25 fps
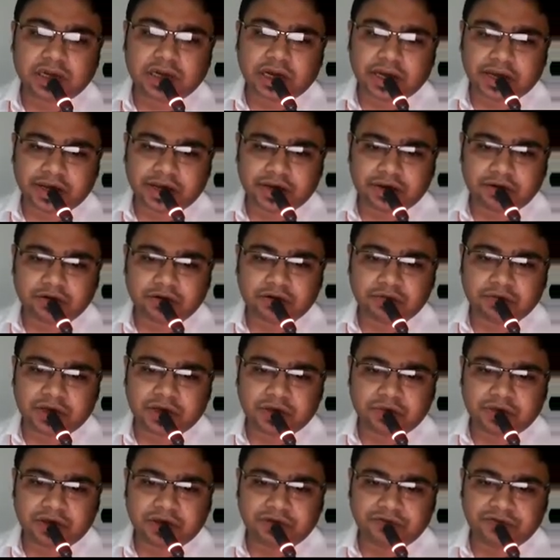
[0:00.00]
iron
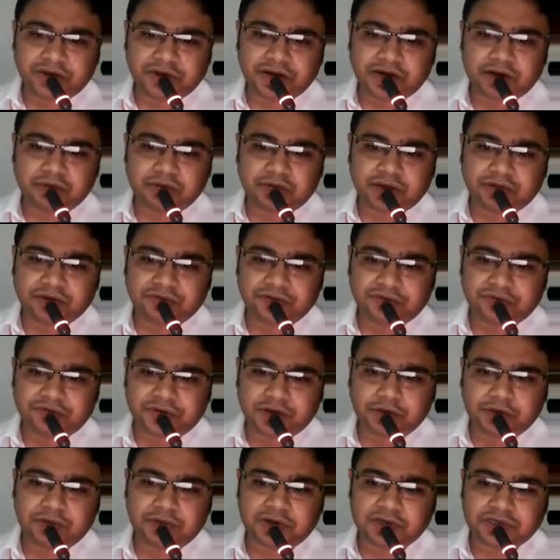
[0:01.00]
will be weaned by
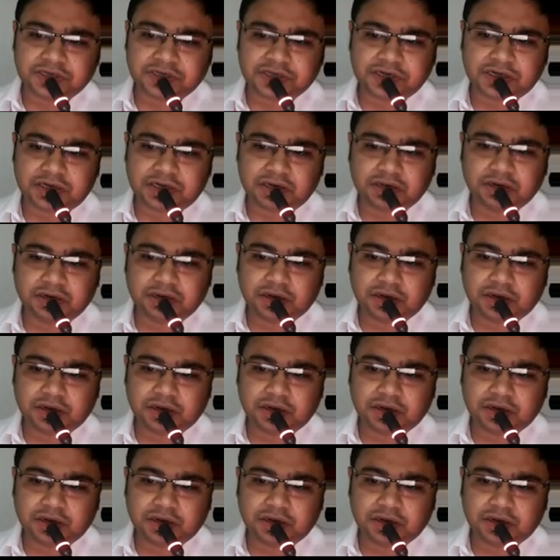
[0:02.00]
50%,